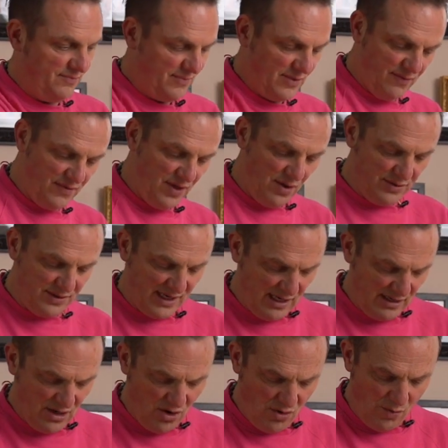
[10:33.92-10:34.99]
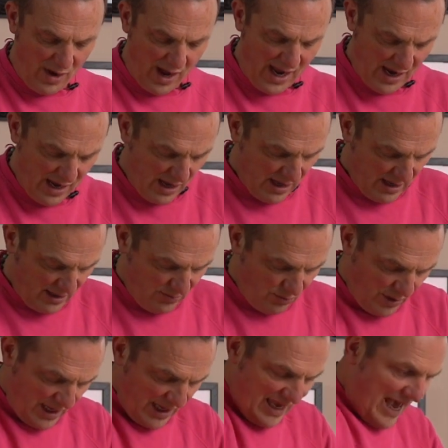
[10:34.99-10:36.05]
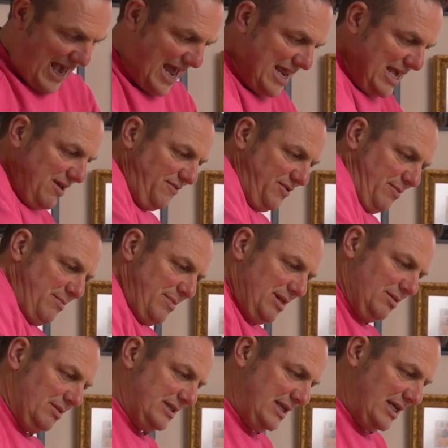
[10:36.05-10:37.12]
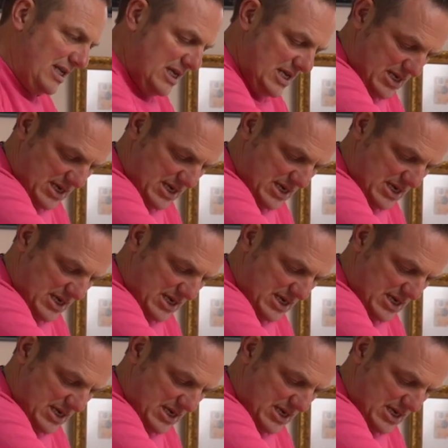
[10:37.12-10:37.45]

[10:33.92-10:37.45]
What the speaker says: of those in, no way. Will I get any of the milks in?